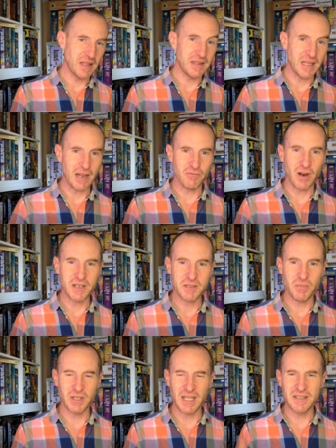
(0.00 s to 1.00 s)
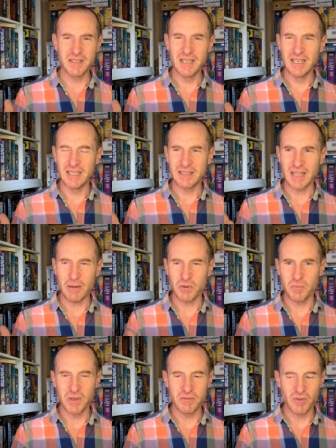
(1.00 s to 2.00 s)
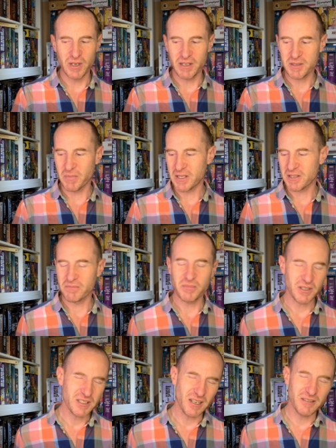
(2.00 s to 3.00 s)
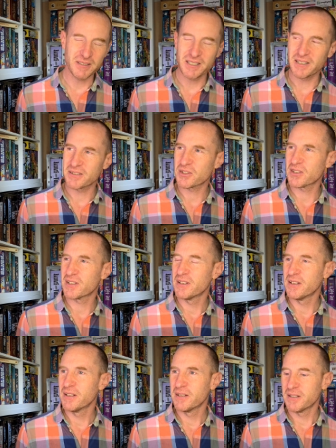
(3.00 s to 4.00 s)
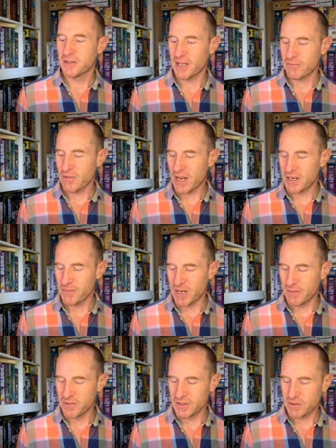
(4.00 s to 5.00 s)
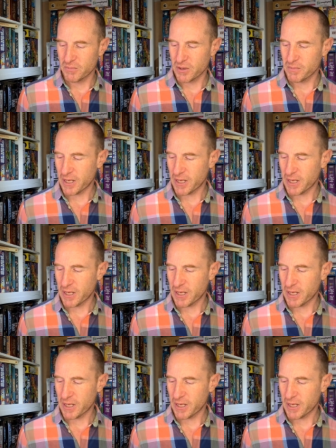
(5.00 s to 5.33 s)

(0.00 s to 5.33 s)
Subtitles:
that race, but then that would have been really expensive. But so yes, random elements. But